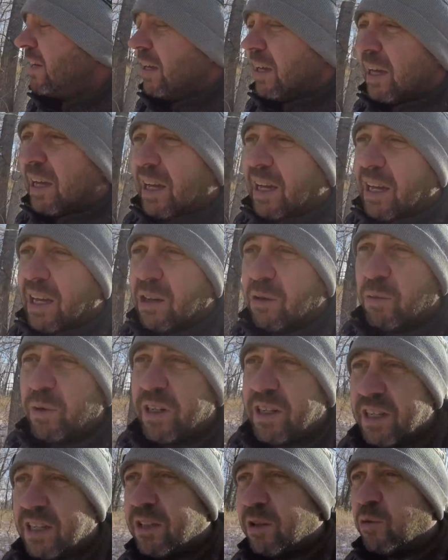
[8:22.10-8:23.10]
and we
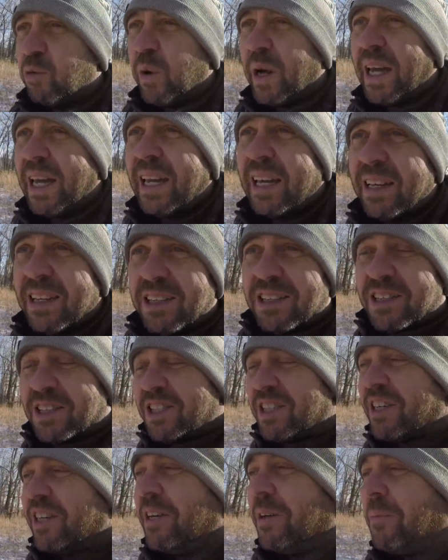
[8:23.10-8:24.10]
did their
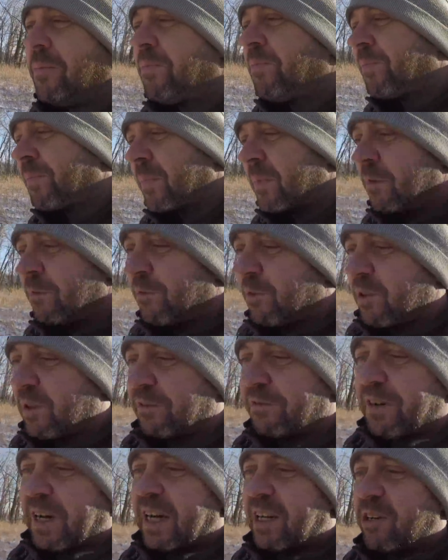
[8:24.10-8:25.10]
weigh-ins for the
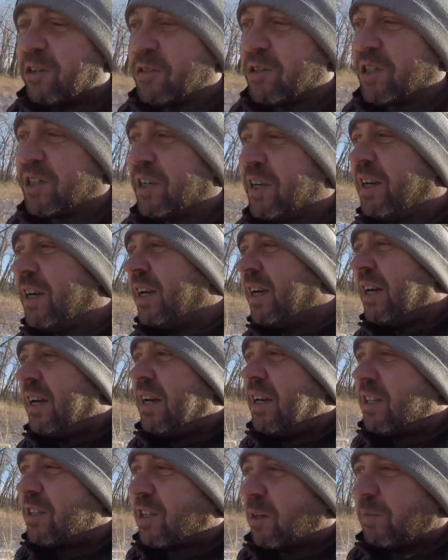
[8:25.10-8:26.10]
fighters.
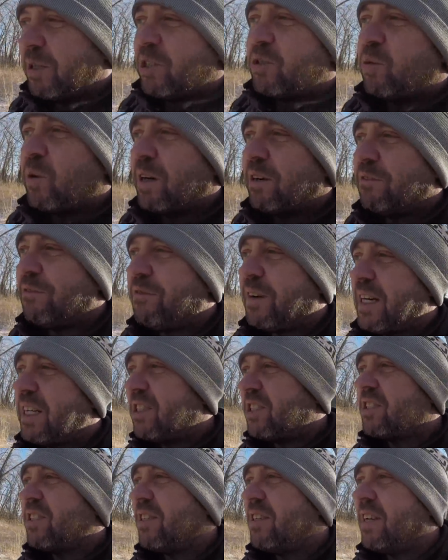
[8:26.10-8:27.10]
It's gonna be 12
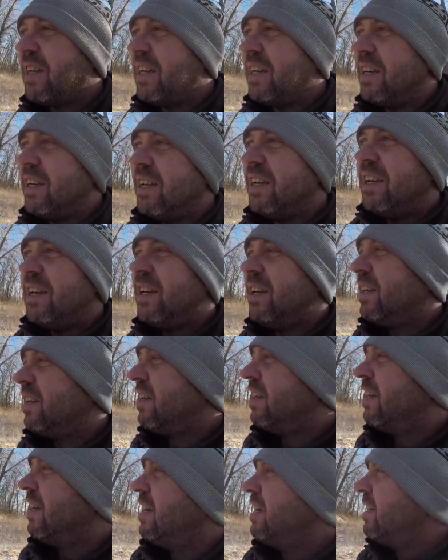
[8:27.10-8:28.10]
fights tonight.
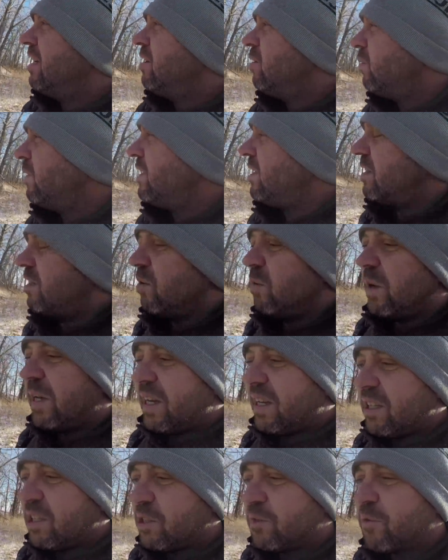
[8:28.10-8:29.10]
We did the
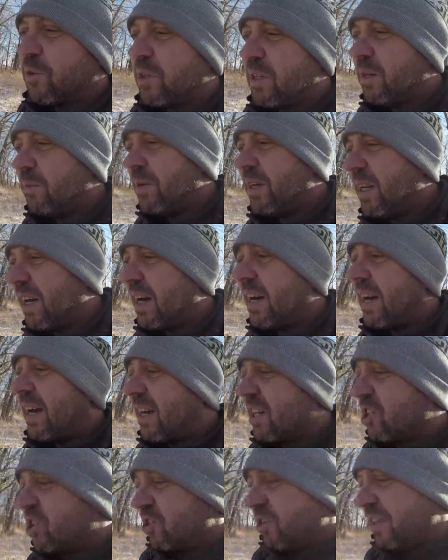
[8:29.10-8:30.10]
weigh-ins for them, and I
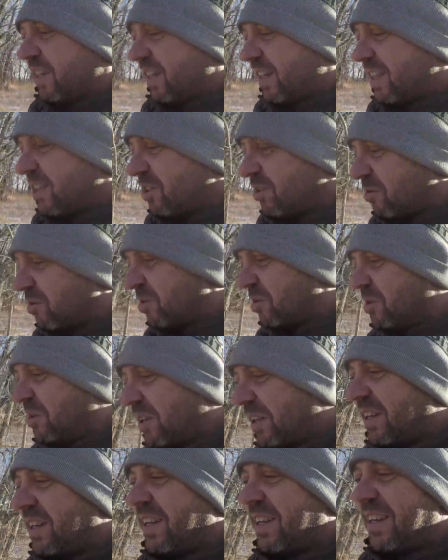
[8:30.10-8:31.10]
actually got the
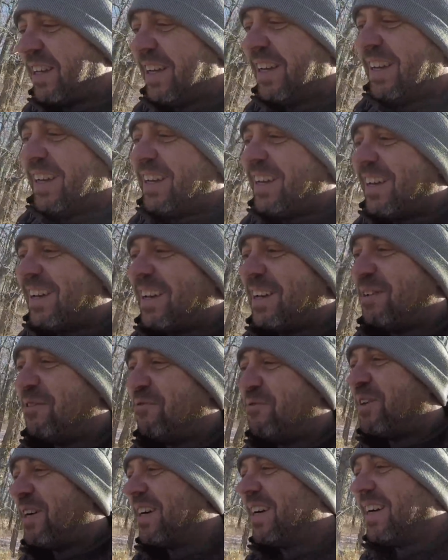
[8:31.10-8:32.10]
role
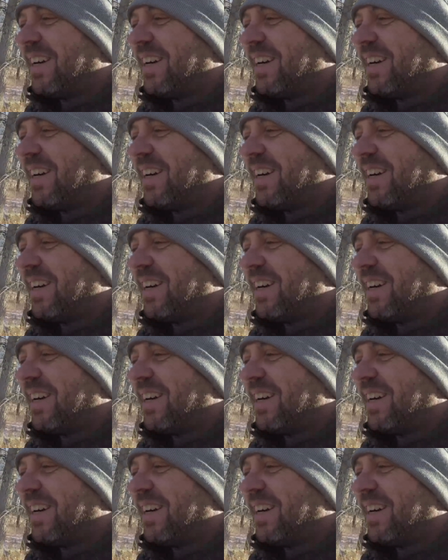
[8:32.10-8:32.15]
of